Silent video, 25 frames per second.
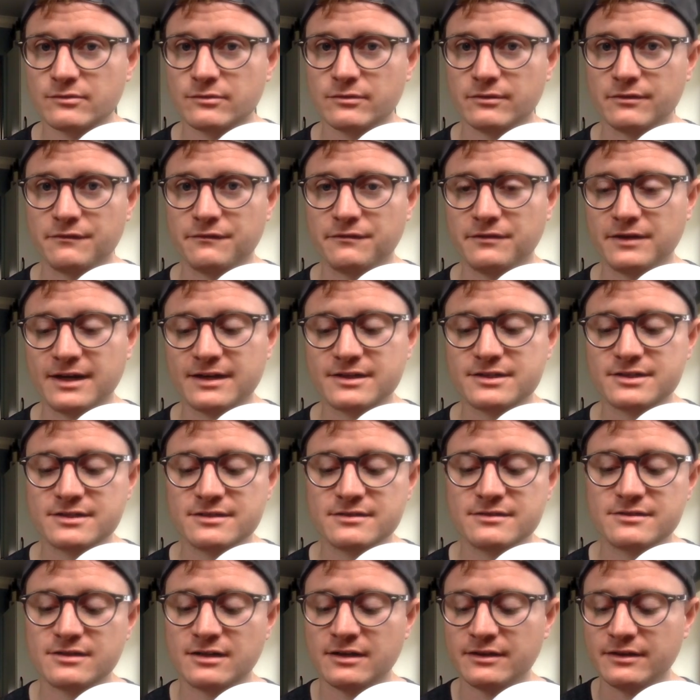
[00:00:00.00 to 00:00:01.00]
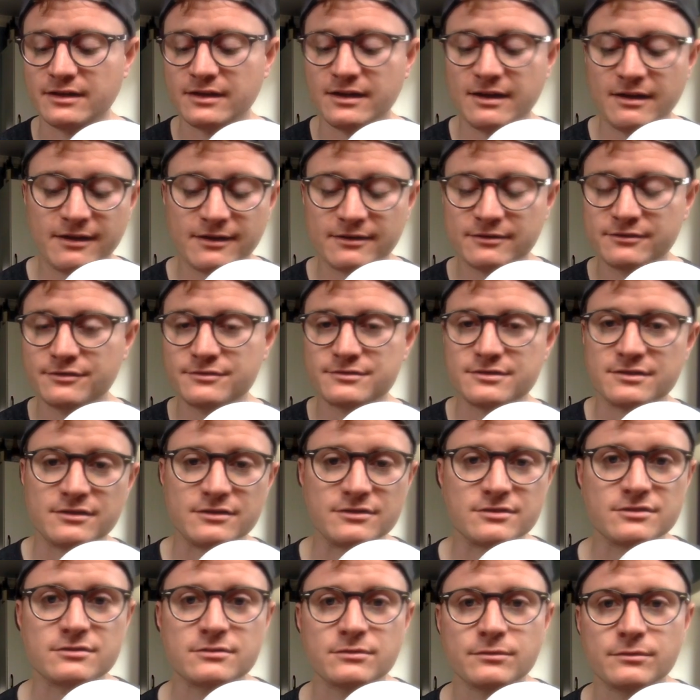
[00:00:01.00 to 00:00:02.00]
or reflections on the characters in
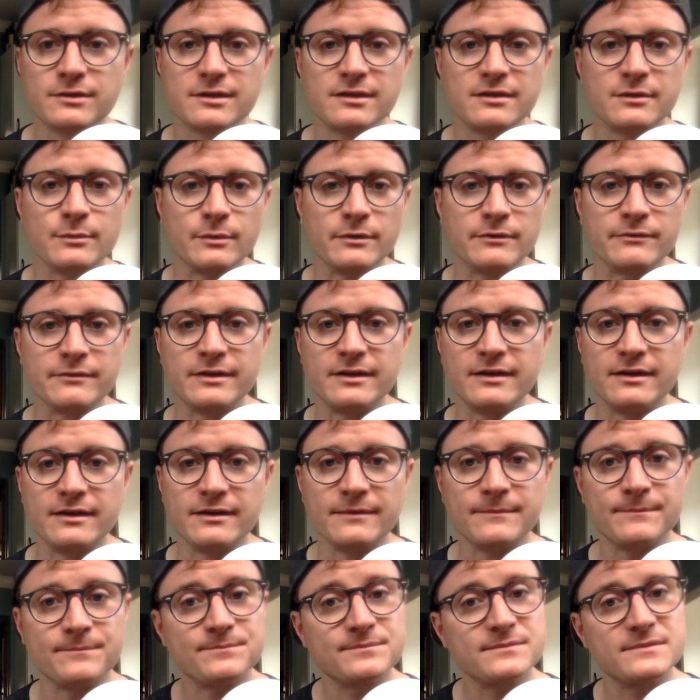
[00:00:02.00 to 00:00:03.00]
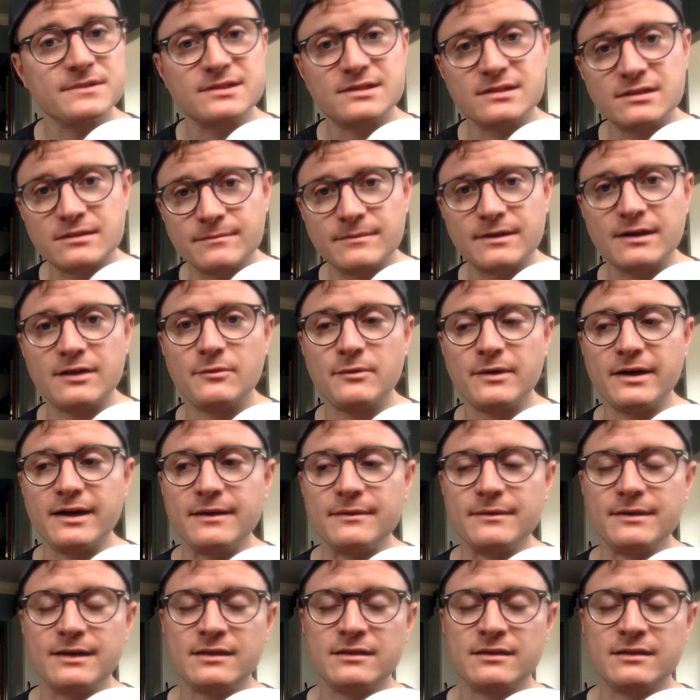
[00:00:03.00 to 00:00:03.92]
the story that we're reading, send them my way.